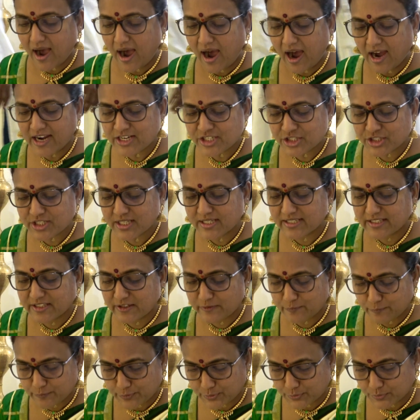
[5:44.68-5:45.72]
I shall
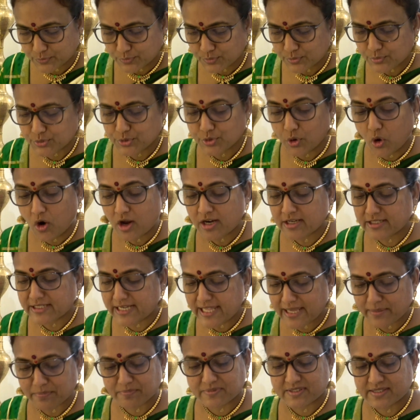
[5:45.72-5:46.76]
give you your
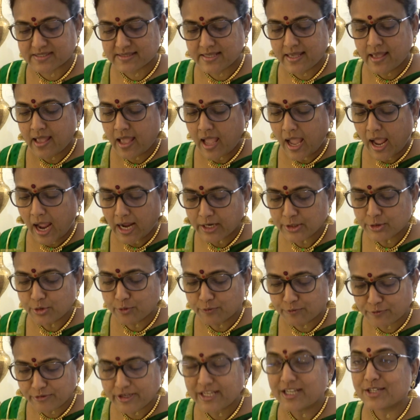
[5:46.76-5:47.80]
names and your
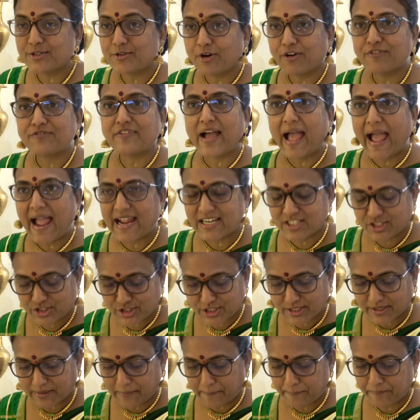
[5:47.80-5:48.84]
field of
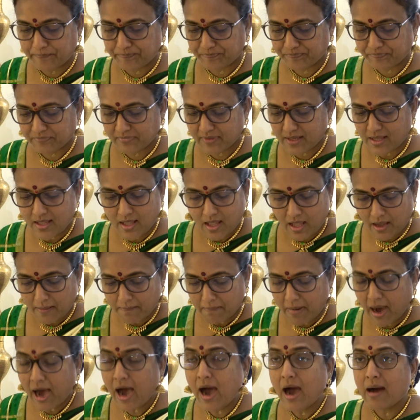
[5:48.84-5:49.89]
action.
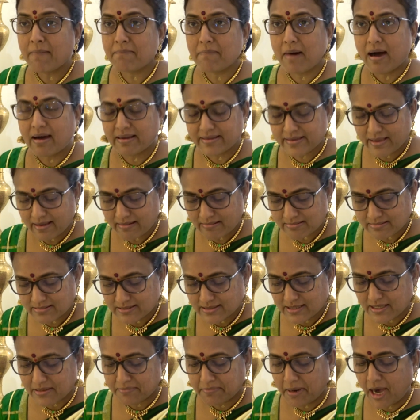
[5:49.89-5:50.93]
Mahamaya,
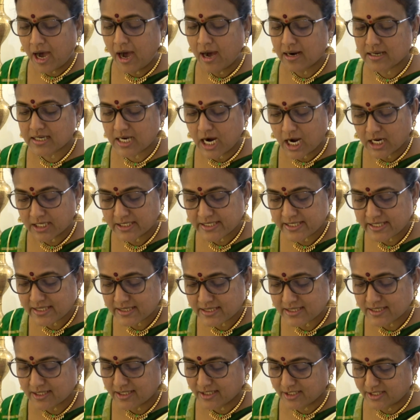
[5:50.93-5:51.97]
Mahakali,
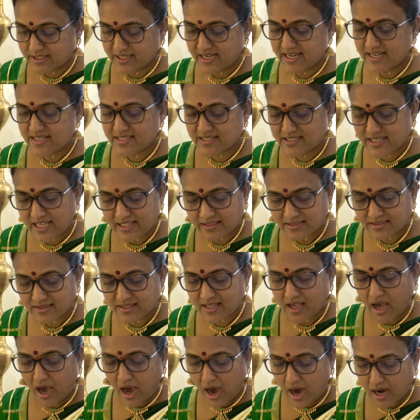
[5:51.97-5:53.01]
great death,
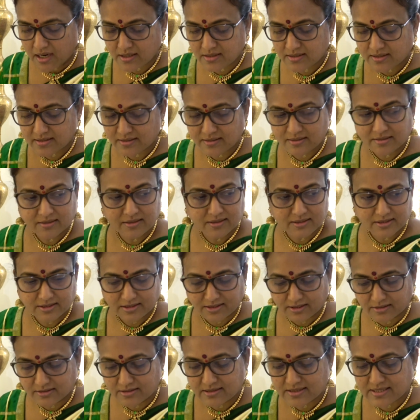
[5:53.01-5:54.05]
hunger,
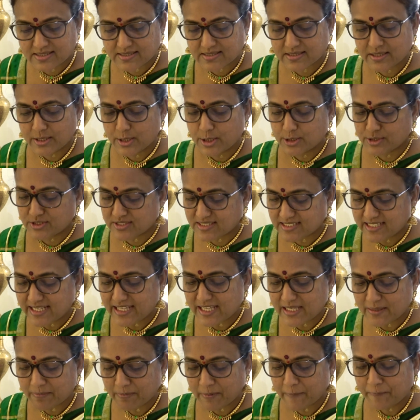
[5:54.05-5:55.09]
thirst,
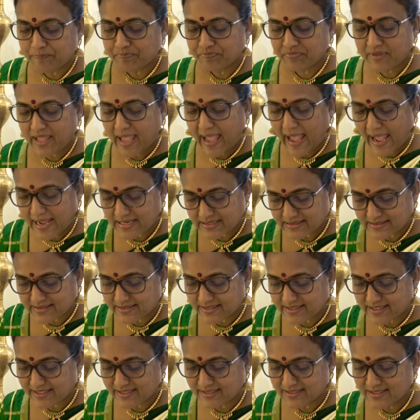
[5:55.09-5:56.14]
sleep,
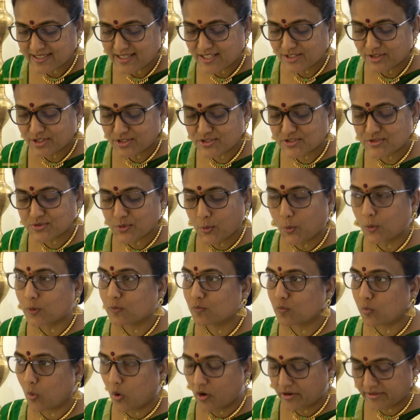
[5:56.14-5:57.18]
hankering, the
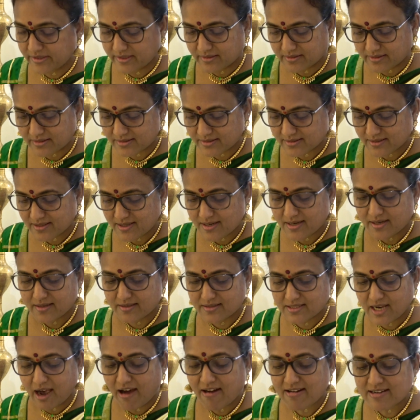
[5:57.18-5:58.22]
soul warrior,
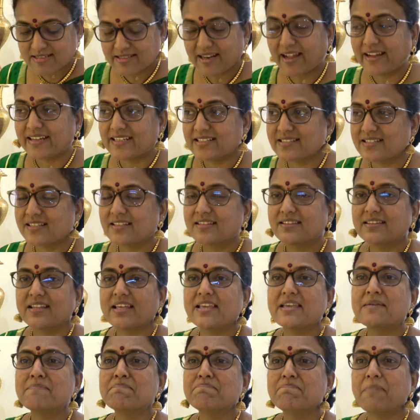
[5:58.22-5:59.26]
dark night,
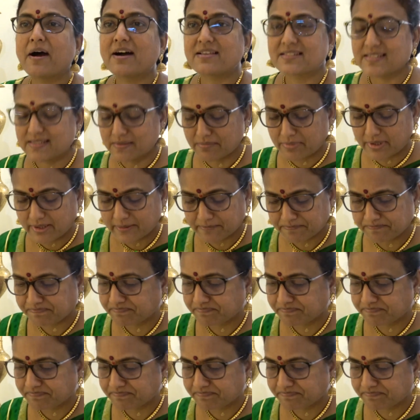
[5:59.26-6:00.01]
the impassable.